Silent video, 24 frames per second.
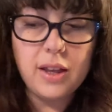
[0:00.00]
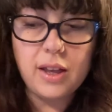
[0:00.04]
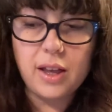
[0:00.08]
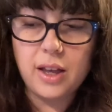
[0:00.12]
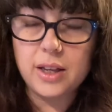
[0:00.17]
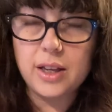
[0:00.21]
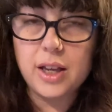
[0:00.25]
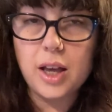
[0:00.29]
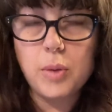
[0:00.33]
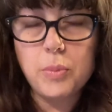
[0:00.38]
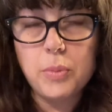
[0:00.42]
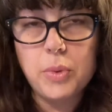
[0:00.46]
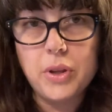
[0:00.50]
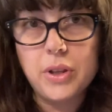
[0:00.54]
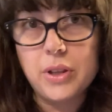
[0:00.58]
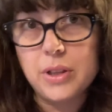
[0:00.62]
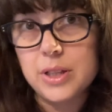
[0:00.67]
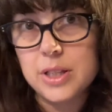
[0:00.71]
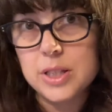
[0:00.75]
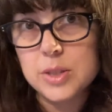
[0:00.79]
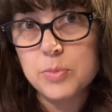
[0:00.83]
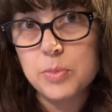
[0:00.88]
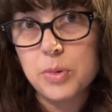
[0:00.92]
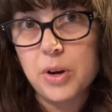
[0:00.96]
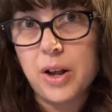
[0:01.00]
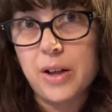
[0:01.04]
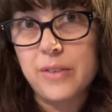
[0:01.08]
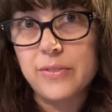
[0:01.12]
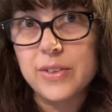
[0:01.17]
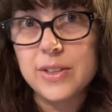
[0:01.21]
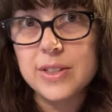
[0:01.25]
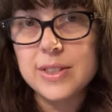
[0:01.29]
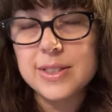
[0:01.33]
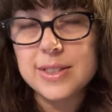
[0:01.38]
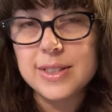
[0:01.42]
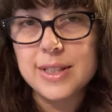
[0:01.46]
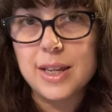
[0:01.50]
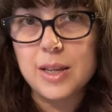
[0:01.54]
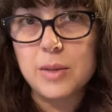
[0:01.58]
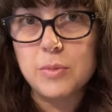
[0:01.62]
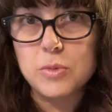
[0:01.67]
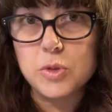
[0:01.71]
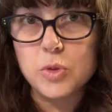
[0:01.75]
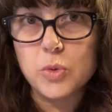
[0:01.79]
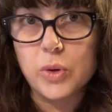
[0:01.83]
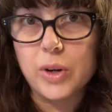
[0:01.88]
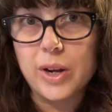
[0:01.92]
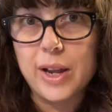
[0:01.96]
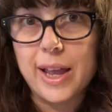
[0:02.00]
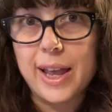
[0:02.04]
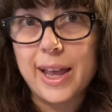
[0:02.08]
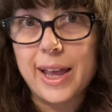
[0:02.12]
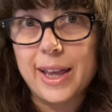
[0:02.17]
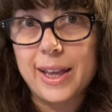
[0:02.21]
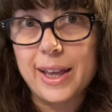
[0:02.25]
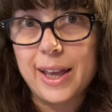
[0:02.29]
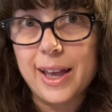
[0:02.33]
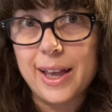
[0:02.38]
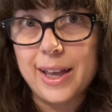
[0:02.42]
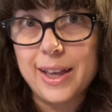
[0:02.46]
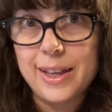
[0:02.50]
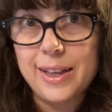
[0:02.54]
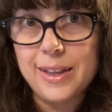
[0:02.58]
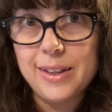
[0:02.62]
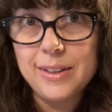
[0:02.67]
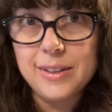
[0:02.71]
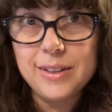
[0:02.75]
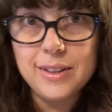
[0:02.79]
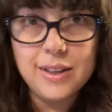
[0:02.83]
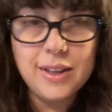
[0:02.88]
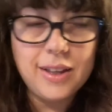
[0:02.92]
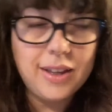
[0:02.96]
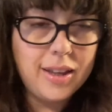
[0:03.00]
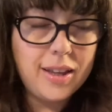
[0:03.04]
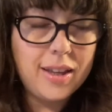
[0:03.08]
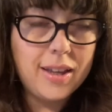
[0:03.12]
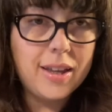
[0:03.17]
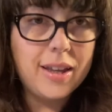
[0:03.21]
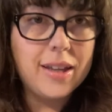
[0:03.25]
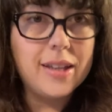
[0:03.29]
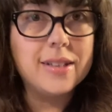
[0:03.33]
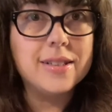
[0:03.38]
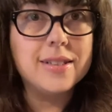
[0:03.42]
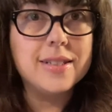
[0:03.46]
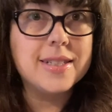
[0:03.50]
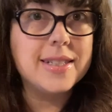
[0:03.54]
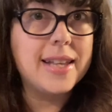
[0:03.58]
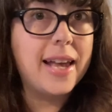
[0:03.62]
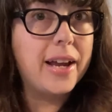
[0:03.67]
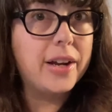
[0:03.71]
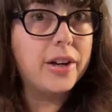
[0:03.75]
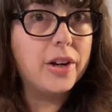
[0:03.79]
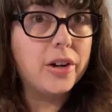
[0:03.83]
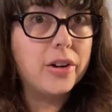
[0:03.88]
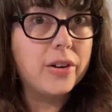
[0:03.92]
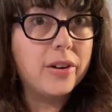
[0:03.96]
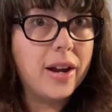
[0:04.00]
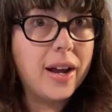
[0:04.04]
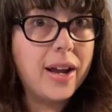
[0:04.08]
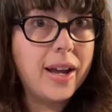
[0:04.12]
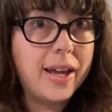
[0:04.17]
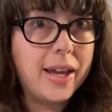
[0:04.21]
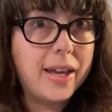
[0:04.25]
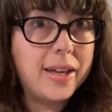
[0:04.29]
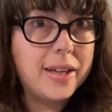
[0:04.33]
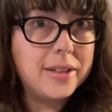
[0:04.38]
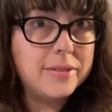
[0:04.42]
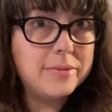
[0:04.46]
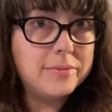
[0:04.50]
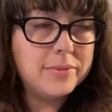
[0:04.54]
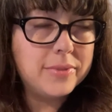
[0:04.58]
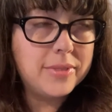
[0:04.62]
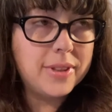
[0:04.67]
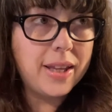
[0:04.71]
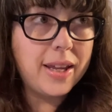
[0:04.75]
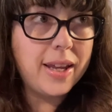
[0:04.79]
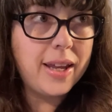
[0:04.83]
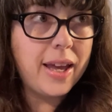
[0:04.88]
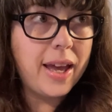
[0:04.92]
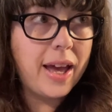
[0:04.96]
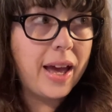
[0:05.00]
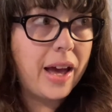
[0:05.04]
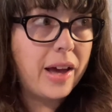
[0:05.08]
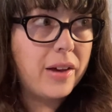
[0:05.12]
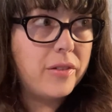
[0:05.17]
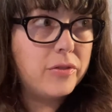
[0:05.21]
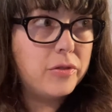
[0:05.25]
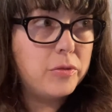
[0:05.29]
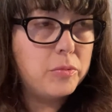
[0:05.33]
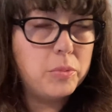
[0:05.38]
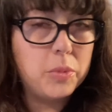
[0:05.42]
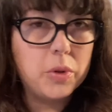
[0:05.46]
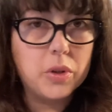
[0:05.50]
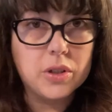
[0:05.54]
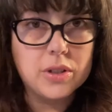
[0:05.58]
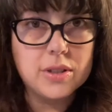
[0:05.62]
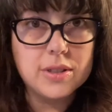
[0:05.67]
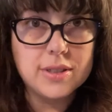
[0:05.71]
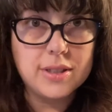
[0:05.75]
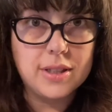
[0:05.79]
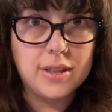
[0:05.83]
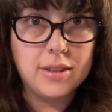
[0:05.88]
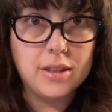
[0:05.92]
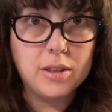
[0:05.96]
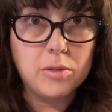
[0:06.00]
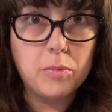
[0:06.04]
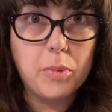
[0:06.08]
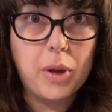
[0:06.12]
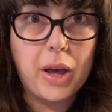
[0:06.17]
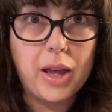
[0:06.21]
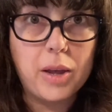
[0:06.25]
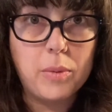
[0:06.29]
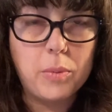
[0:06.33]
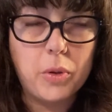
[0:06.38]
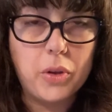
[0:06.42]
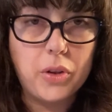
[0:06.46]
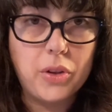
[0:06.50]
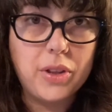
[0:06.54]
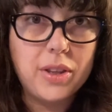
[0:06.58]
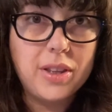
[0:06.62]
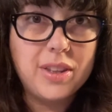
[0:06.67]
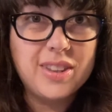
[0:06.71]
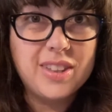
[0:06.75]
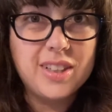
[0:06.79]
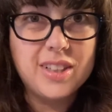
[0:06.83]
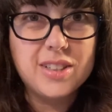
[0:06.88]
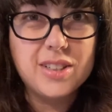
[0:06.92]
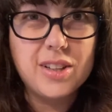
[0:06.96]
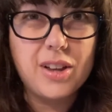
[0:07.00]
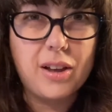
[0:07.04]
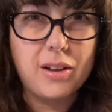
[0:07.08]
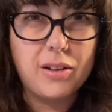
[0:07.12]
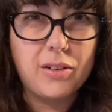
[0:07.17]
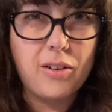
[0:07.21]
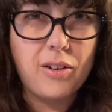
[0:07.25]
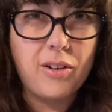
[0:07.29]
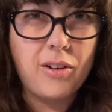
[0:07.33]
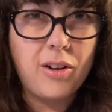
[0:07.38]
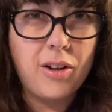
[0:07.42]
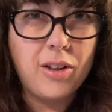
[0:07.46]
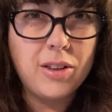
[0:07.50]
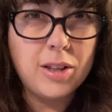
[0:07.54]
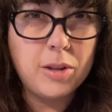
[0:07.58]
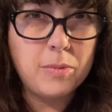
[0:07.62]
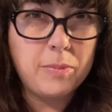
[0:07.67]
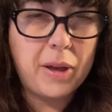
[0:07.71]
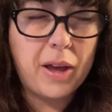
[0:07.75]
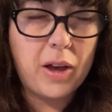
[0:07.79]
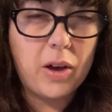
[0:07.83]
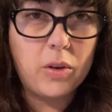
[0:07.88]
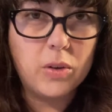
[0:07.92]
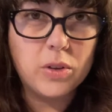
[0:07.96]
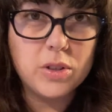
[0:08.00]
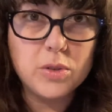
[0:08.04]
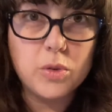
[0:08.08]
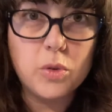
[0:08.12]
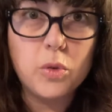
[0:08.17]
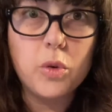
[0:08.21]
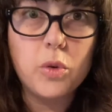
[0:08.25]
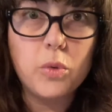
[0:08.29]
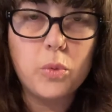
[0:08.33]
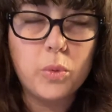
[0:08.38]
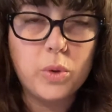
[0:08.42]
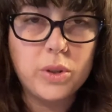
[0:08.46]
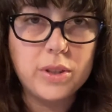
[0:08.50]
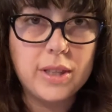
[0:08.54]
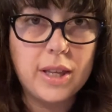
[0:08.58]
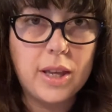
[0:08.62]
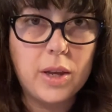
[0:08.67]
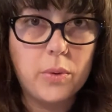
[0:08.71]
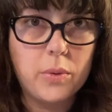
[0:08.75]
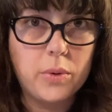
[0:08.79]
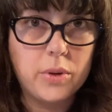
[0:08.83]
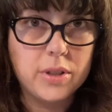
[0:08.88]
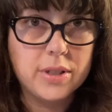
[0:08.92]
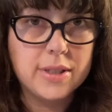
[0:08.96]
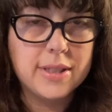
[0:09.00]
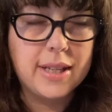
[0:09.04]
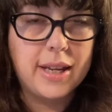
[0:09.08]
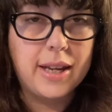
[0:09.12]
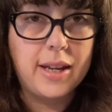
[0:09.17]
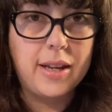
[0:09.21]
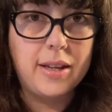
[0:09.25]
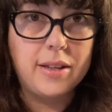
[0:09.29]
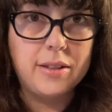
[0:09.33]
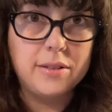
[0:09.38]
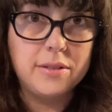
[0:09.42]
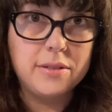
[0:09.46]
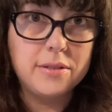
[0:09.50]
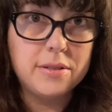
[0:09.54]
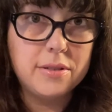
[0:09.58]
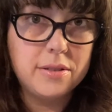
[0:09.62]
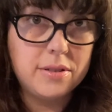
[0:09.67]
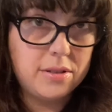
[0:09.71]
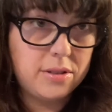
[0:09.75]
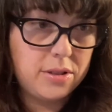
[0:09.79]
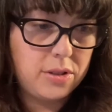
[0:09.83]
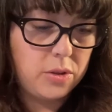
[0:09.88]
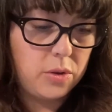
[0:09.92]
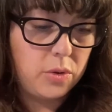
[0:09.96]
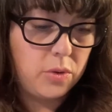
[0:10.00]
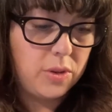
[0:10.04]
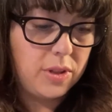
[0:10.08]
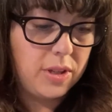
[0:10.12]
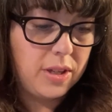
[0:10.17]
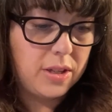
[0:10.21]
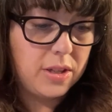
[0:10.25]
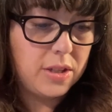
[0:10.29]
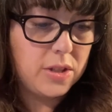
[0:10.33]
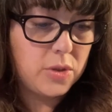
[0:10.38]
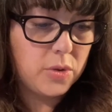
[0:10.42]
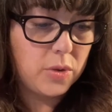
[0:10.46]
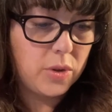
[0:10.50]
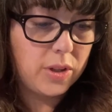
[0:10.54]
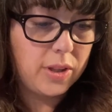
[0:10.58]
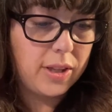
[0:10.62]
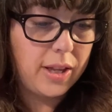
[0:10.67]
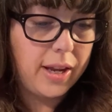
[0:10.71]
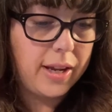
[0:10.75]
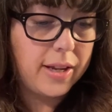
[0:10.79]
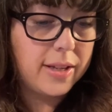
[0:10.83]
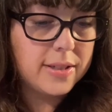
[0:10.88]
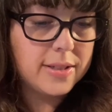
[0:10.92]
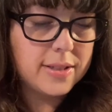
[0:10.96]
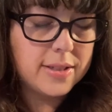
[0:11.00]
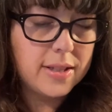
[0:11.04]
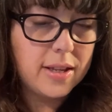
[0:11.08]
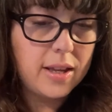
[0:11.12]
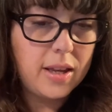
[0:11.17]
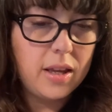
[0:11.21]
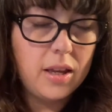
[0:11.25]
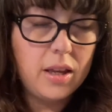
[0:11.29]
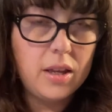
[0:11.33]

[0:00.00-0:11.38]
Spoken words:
A couple of these prophets' names were Haggai and Zechariah. They have books in the Bible that talk all about what they were saying to the Israelites.